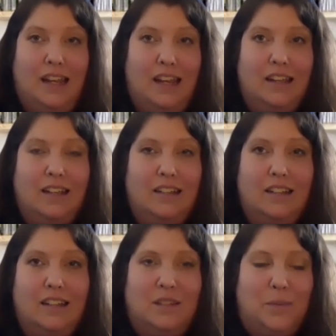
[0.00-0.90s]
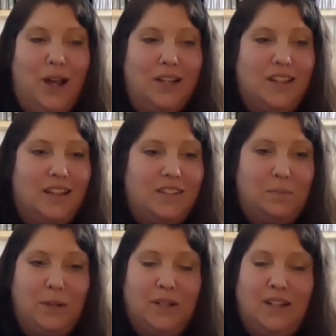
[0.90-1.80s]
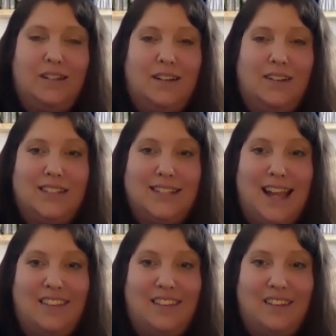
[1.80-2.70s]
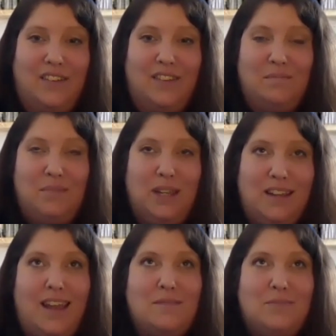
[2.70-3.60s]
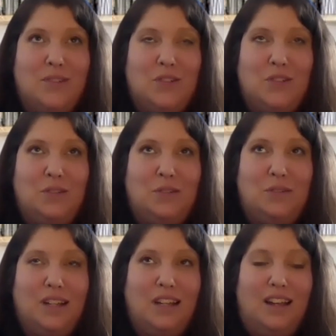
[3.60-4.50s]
and the process of putting it all together, and then being able to